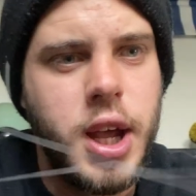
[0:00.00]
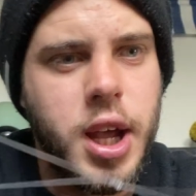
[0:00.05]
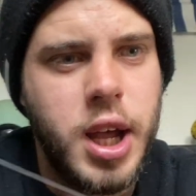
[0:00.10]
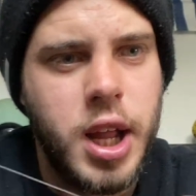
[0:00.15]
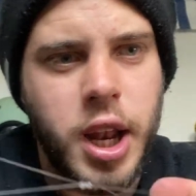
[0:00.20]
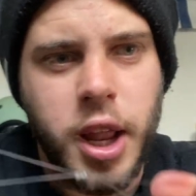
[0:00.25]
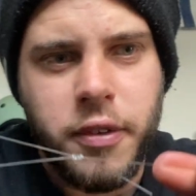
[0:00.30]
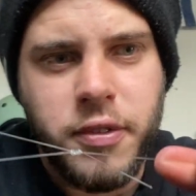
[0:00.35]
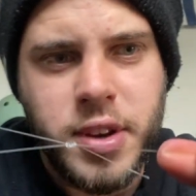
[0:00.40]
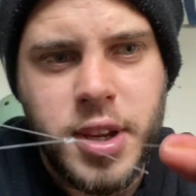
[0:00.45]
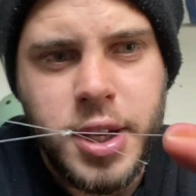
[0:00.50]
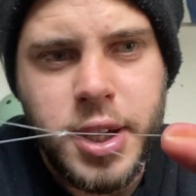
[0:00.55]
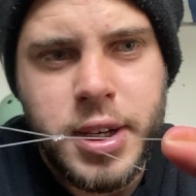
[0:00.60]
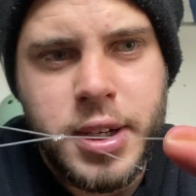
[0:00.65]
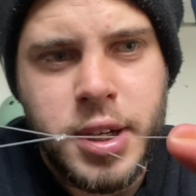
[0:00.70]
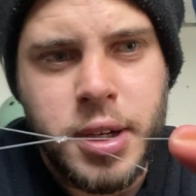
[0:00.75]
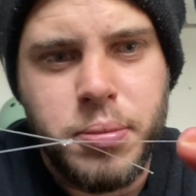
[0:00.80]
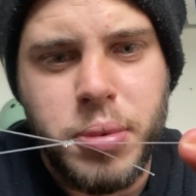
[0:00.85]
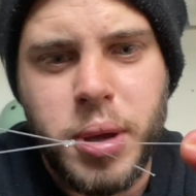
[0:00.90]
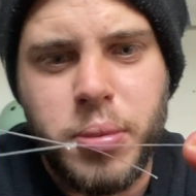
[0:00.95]
I love
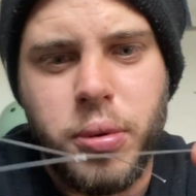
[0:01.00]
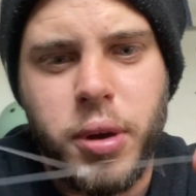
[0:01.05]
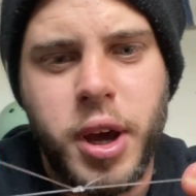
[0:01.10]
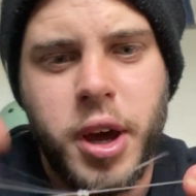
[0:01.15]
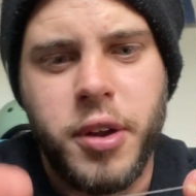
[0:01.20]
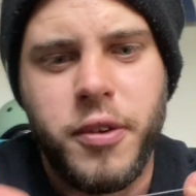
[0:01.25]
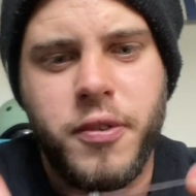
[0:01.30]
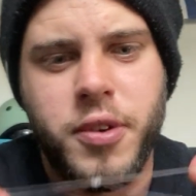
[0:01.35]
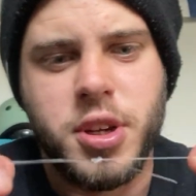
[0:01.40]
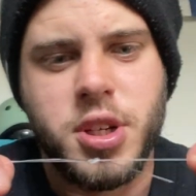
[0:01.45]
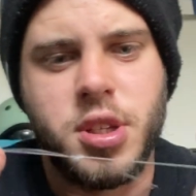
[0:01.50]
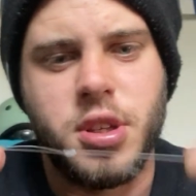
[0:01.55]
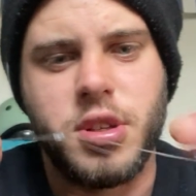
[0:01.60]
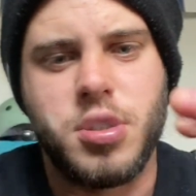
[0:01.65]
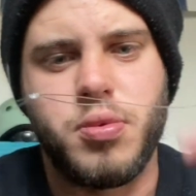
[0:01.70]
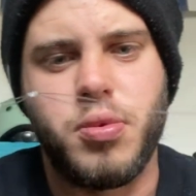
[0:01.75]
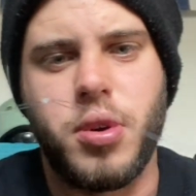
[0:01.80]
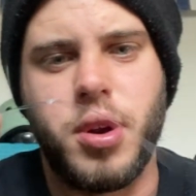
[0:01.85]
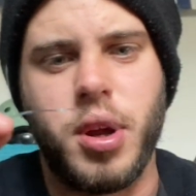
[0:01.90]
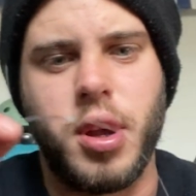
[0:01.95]
teaching people how to fish this
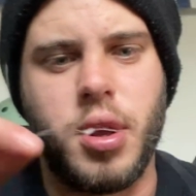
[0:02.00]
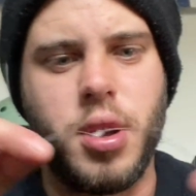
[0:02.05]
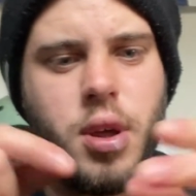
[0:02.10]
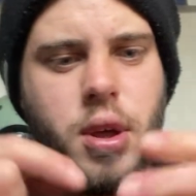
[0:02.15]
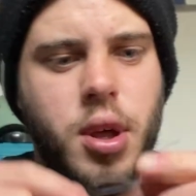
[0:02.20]
rig.